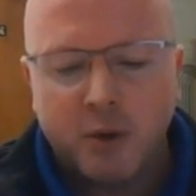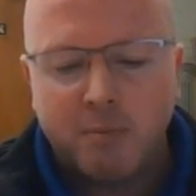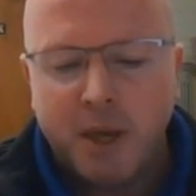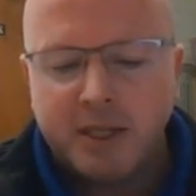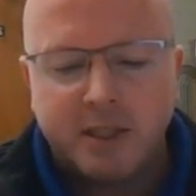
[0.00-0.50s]

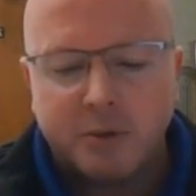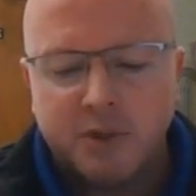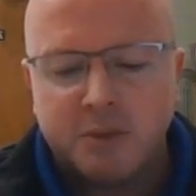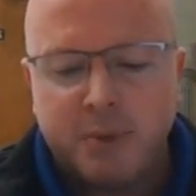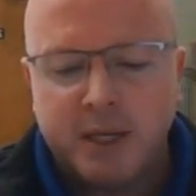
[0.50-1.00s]
amazing
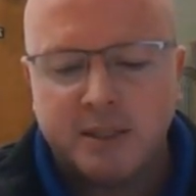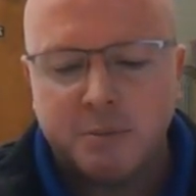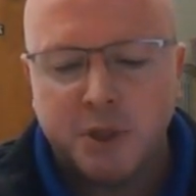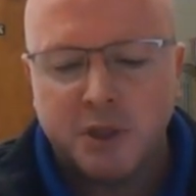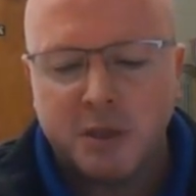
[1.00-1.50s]

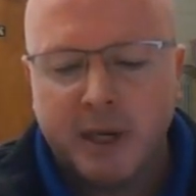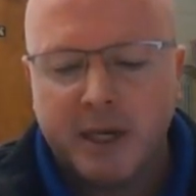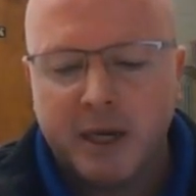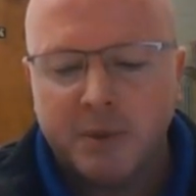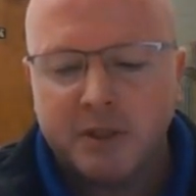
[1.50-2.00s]
responsibility by
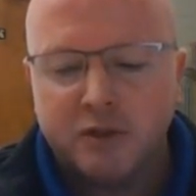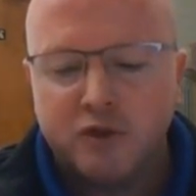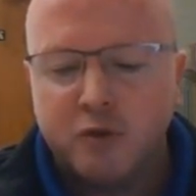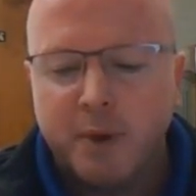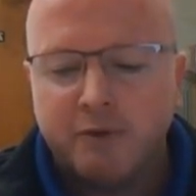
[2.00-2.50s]
coming to
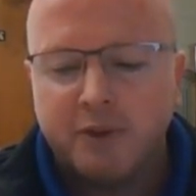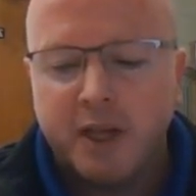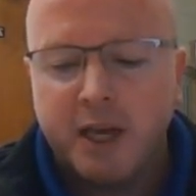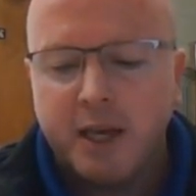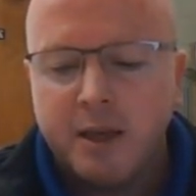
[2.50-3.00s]
Zoom every
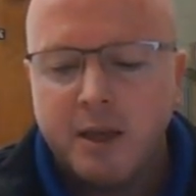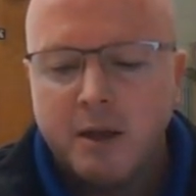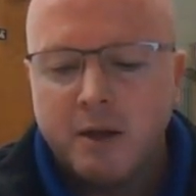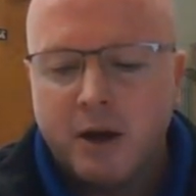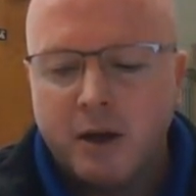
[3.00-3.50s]
day
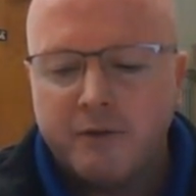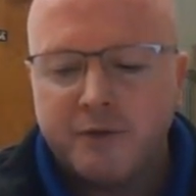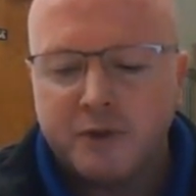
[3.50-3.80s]
uh,